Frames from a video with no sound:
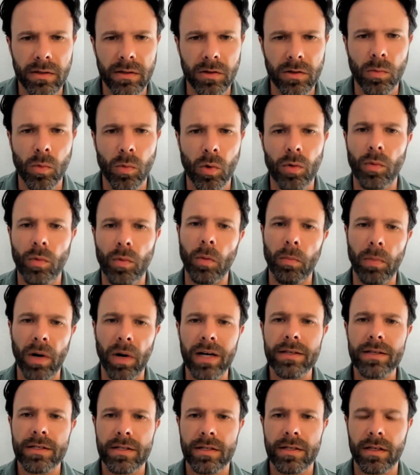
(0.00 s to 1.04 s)
is a little more
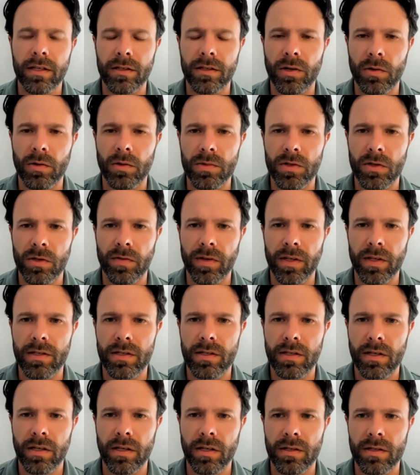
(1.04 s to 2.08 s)
robust in terms of
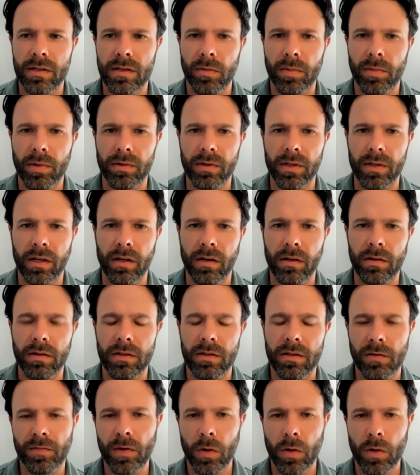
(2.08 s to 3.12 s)
its ability
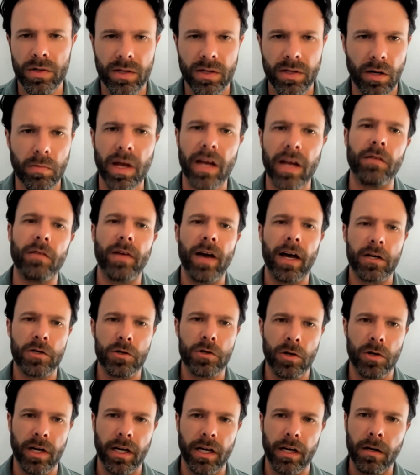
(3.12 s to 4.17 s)
to focus on
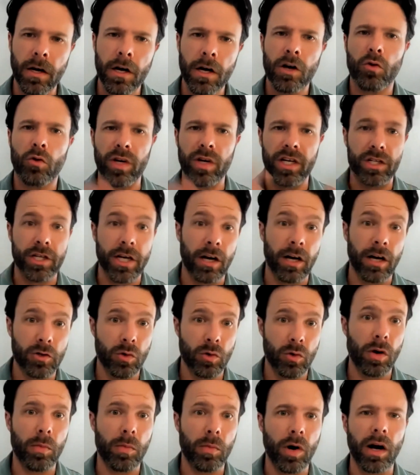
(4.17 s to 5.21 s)
manufacturing and reach out
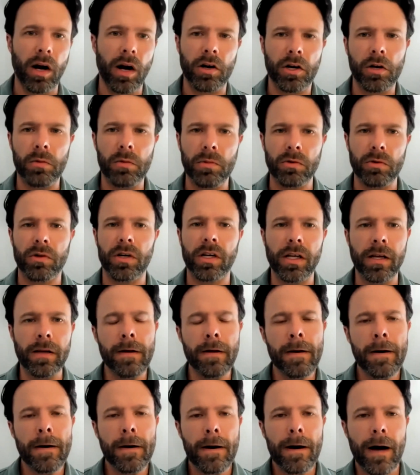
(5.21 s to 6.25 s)
to our broader community.
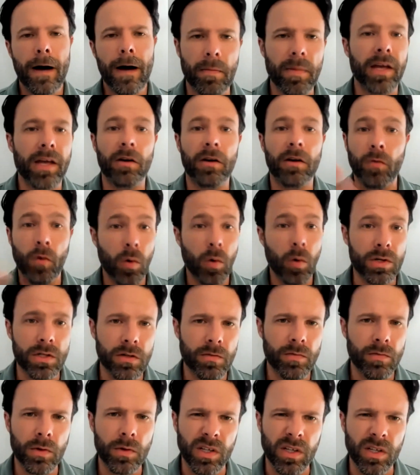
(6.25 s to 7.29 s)
And of course,
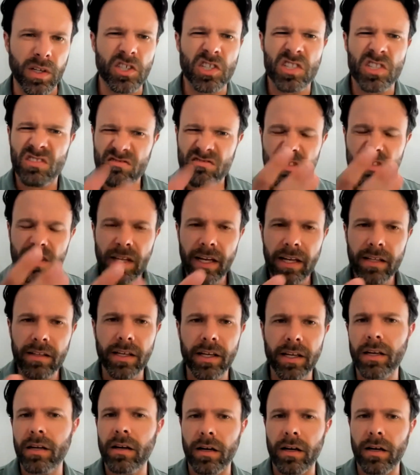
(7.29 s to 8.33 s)
if you look just
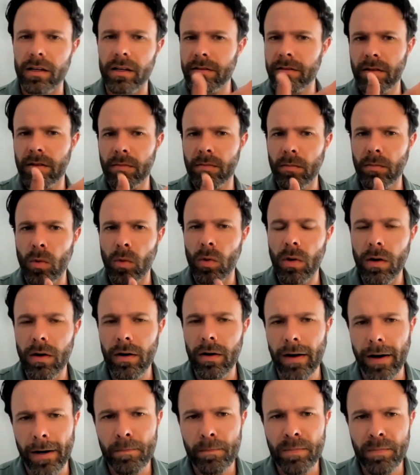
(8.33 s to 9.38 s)
slightly
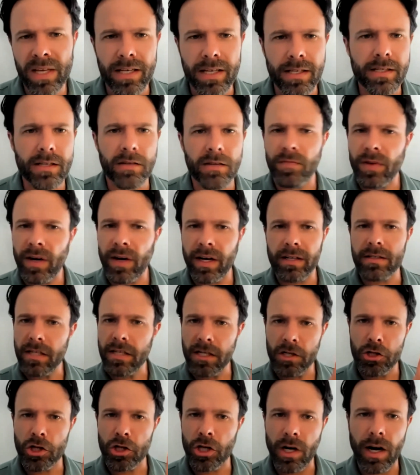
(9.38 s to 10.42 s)
more east and find,
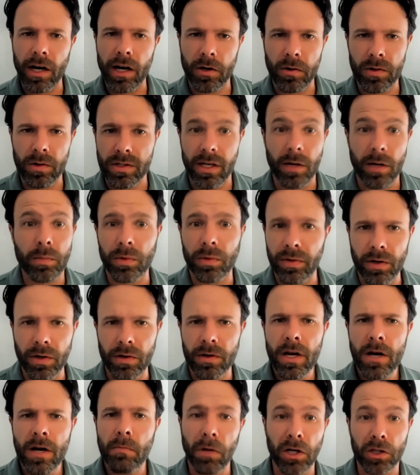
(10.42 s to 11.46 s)
say, Chicago example,
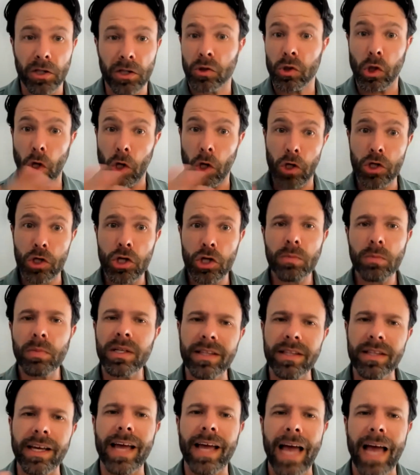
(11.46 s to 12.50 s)
they're much larger,
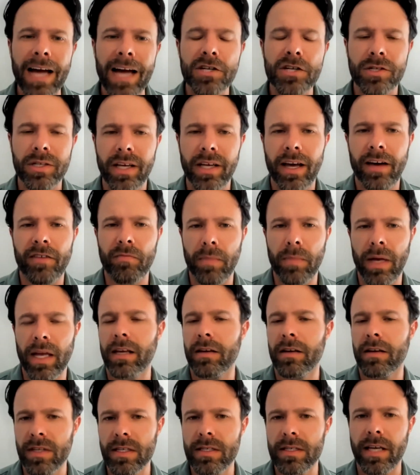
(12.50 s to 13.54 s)
but they actually have
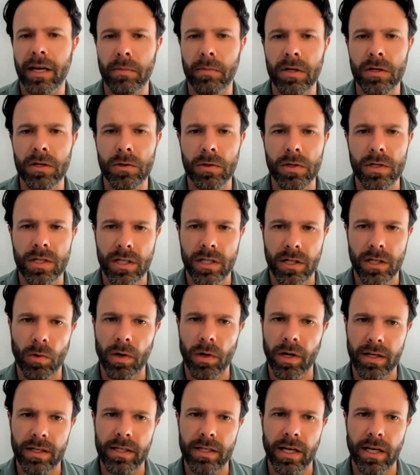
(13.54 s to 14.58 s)
many of the same interests and
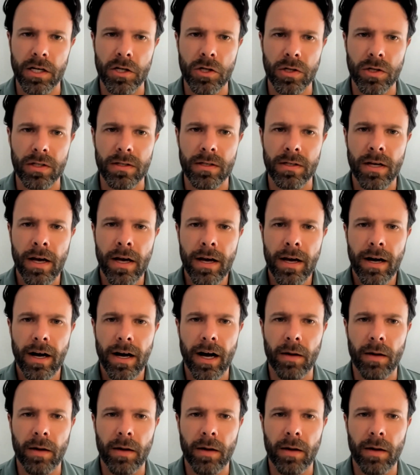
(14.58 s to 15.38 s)
organizations.